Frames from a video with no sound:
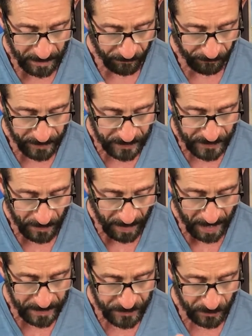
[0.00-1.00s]
Let us fix
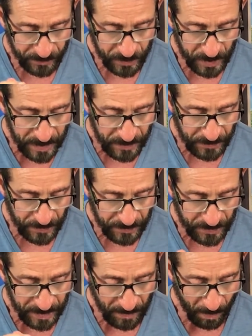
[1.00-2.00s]
our eyes on
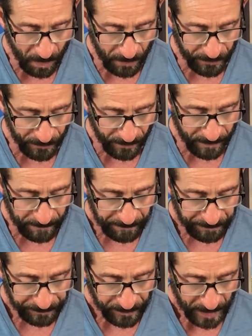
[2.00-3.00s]
Jesus, the author
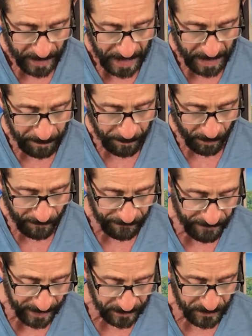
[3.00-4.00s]
and
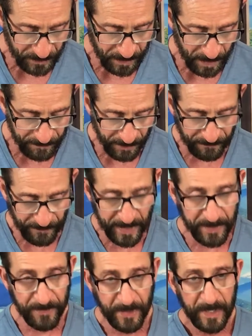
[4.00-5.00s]
perfecter of our
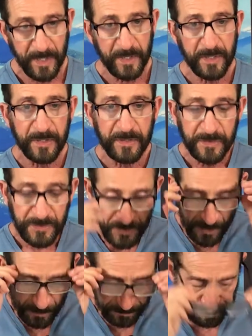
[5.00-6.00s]
faith.
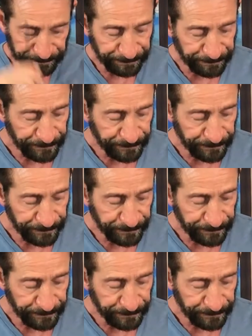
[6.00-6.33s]
So